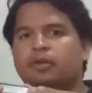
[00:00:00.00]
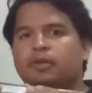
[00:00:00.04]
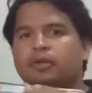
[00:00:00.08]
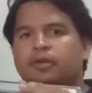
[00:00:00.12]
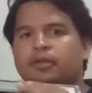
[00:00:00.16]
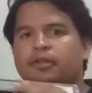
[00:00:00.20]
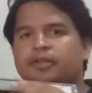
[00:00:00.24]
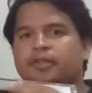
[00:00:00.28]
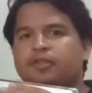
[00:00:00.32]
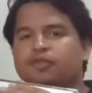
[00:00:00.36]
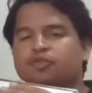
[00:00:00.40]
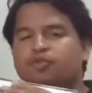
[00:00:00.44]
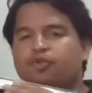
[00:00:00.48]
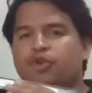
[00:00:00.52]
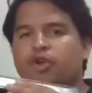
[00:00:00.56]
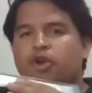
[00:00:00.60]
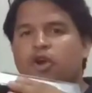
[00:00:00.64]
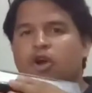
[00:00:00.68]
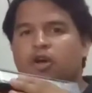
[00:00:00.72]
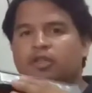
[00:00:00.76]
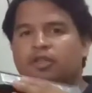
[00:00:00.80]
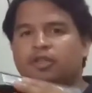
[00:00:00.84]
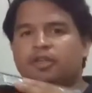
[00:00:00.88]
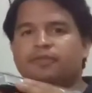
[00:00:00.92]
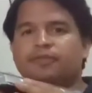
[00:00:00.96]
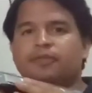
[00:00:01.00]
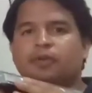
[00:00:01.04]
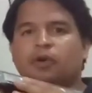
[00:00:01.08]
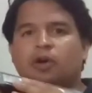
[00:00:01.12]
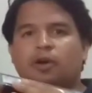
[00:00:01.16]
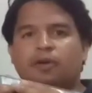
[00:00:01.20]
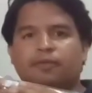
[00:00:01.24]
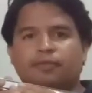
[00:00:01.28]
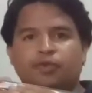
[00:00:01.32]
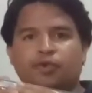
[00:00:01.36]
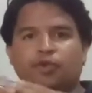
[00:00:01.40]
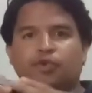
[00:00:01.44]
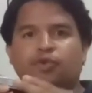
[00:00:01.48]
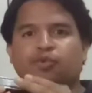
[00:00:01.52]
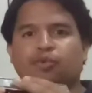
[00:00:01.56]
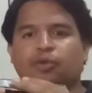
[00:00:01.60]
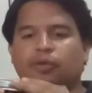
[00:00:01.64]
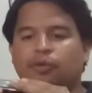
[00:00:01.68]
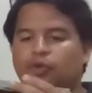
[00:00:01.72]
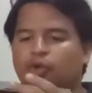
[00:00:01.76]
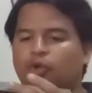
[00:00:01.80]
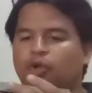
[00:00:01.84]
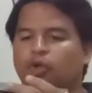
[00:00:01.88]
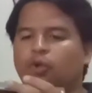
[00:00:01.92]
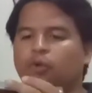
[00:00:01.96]
the 3 octave of your
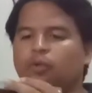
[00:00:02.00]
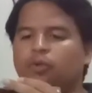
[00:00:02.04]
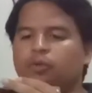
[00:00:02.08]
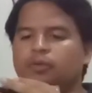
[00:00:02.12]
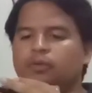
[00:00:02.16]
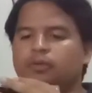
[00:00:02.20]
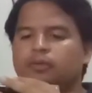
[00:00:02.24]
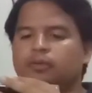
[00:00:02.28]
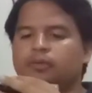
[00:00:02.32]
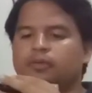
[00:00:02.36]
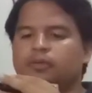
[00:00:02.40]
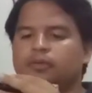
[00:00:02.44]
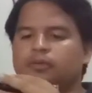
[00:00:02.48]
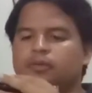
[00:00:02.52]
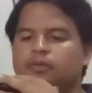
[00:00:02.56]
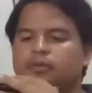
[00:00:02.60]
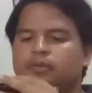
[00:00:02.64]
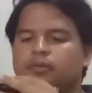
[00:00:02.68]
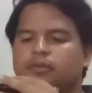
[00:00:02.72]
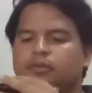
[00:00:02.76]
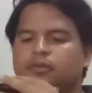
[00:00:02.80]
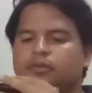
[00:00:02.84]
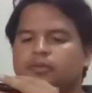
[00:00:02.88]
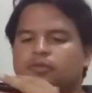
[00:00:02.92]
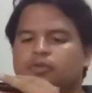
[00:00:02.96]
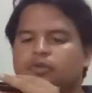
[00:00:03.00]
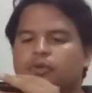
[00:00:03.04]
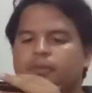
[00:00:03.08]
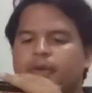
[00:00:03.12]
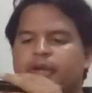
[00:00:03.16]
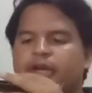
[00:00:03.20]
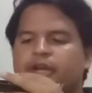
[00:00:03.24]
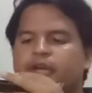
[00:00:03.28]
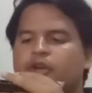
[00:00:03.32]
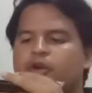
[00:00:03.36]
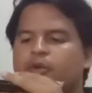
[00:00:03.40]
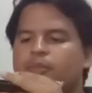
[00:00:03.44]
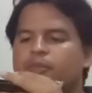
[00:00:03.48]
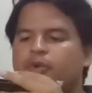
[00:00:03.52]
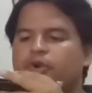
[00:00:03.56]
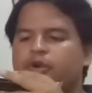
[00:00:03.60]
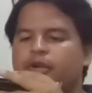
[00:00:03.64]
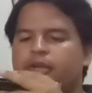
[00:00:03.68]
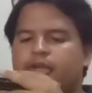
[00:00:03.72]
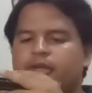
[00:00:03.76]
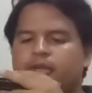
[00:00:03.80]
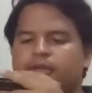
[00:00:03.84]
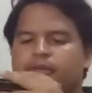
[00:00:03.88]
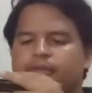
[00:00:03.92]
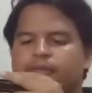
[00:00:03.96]
12-hole chromatic
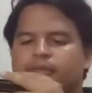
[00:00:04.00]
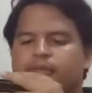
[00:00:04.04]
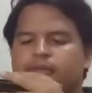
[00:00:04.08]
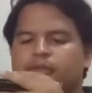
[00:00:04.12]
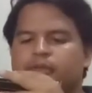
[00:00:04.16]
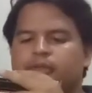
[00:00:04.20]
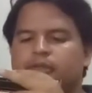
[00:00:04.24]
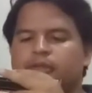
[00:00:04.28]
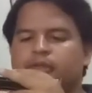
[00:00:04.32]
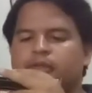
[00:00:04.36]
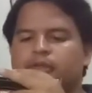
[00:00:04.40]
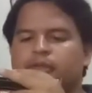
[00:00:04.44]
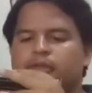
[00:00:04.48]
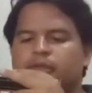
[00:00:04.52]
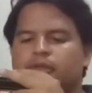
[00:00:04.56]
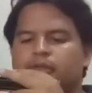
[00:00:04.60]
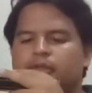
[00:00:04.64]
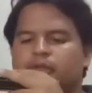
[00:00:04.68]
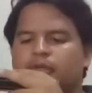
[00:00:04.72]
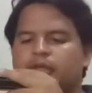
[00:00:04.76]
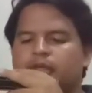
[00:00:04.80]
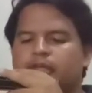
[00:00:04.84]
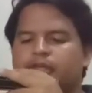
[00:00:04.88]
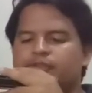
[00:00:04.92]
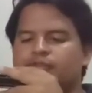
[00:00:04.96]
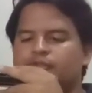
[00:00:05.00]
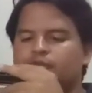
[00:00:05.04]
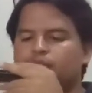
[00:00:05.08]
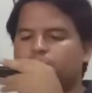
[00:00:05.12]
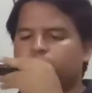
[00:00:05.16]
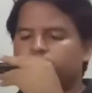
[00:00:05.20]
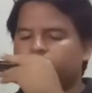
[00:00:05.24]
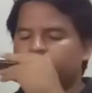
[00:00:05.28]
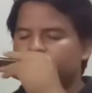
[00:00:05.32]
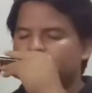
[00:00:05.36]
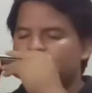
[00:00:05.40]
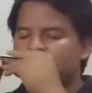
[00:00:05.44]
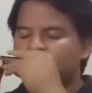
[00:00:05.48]
harmonica. Let's do it.